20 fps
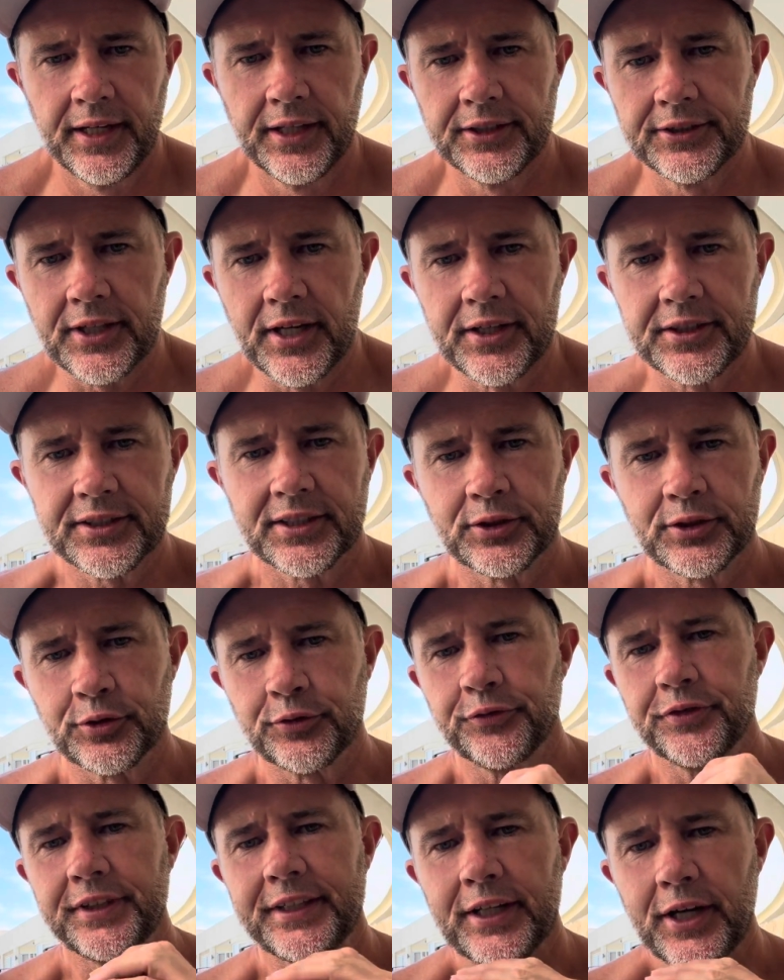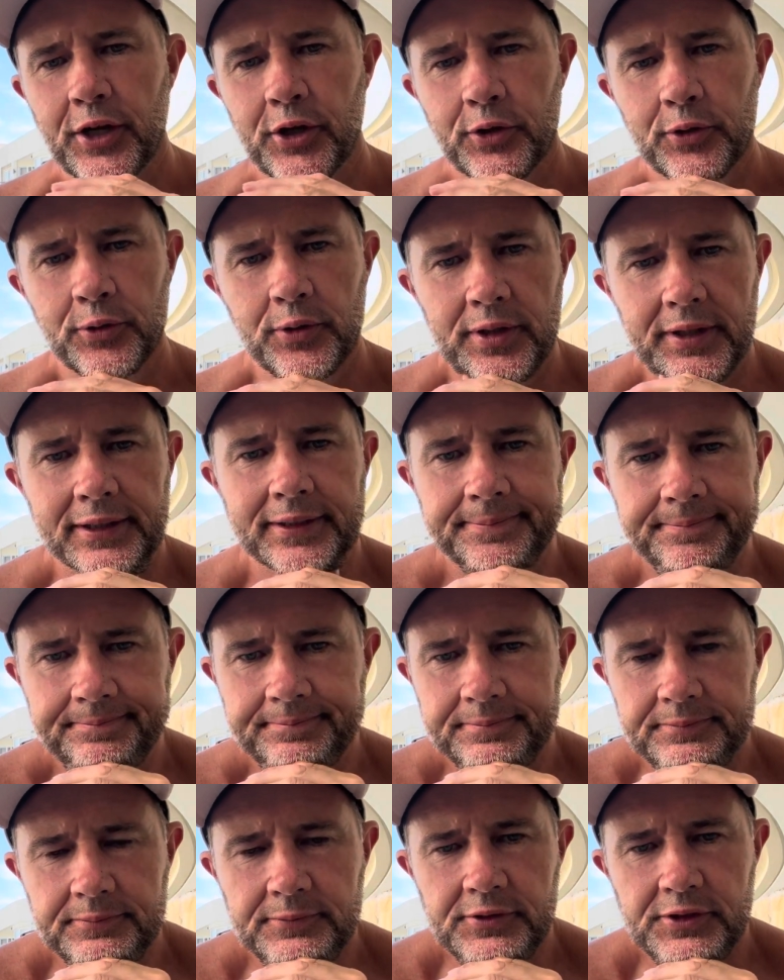So this little video
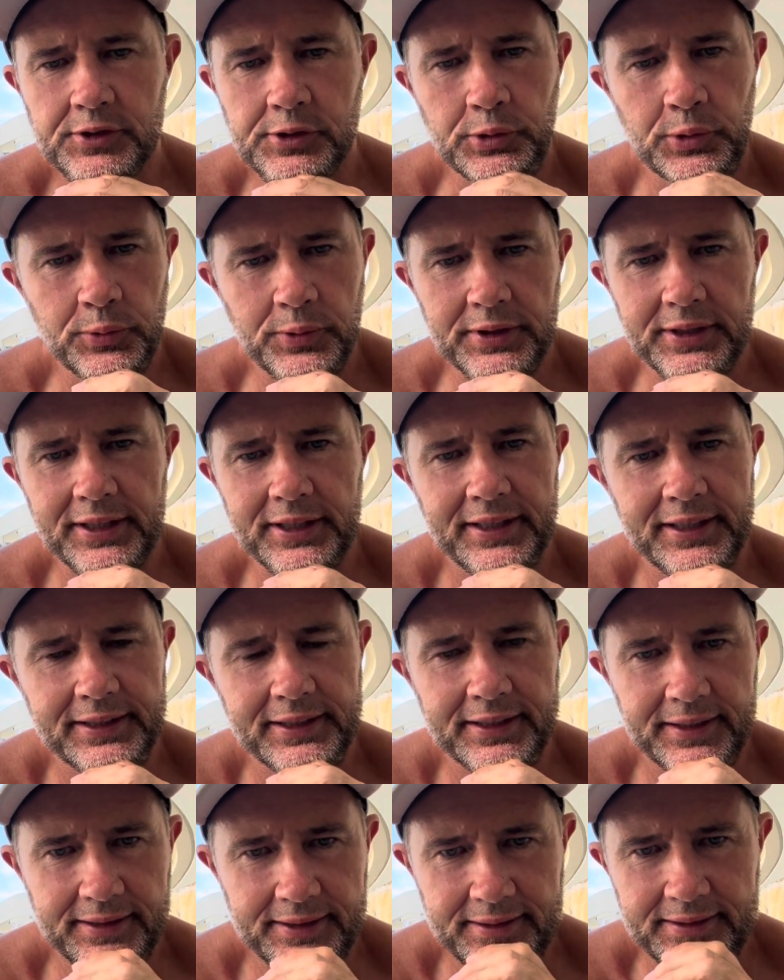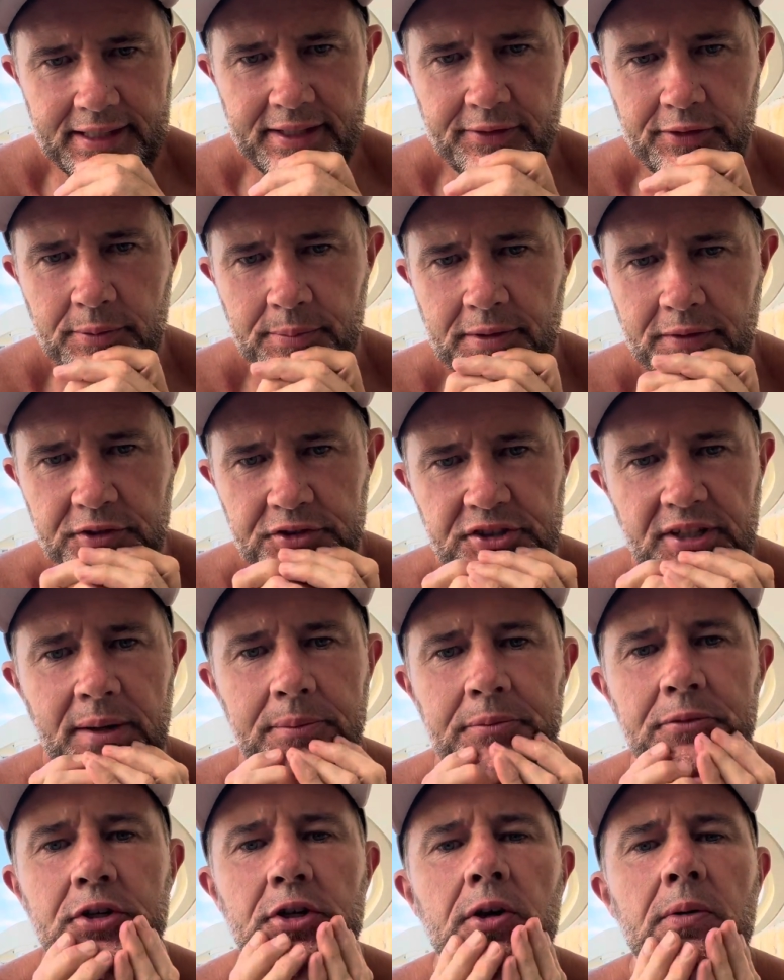to give you a bit of a
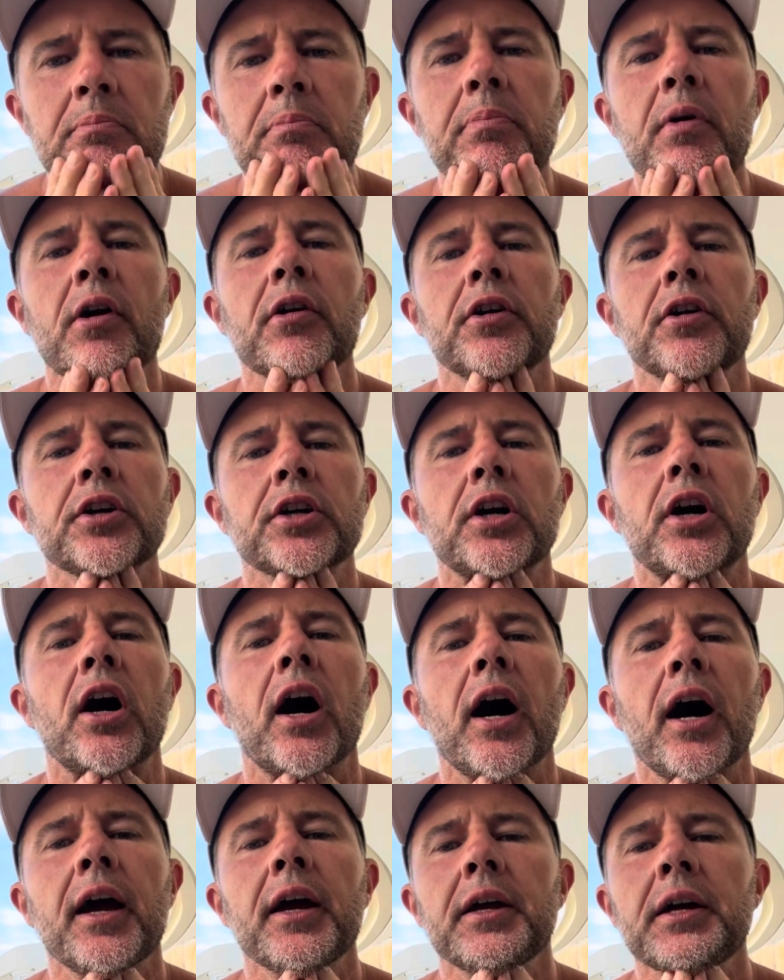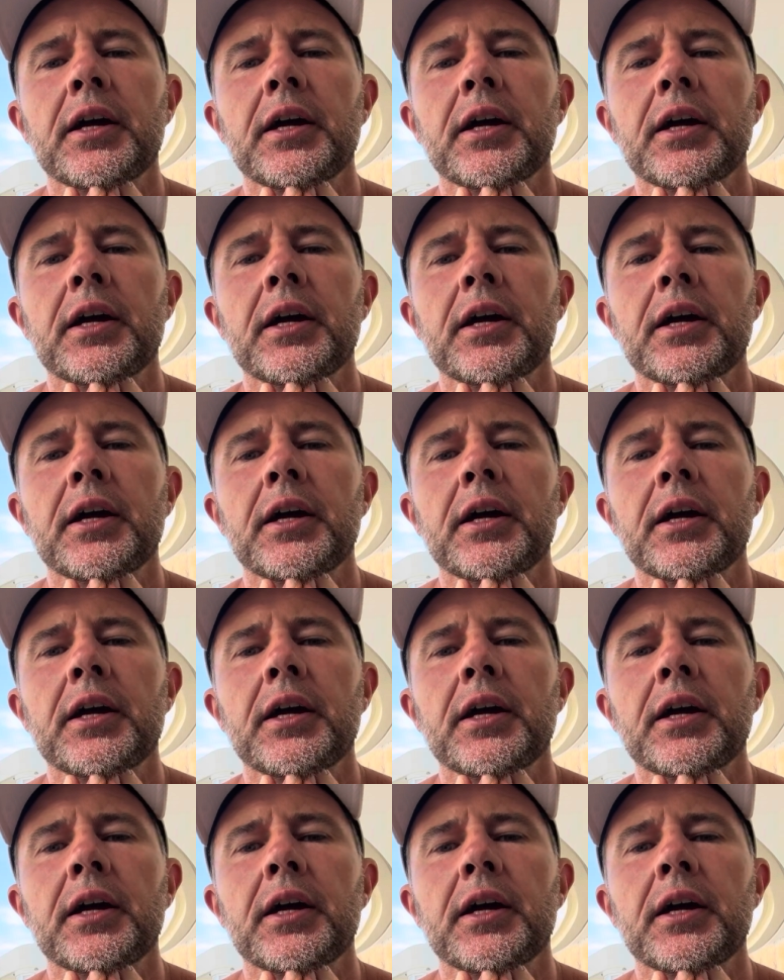summary on Boracay.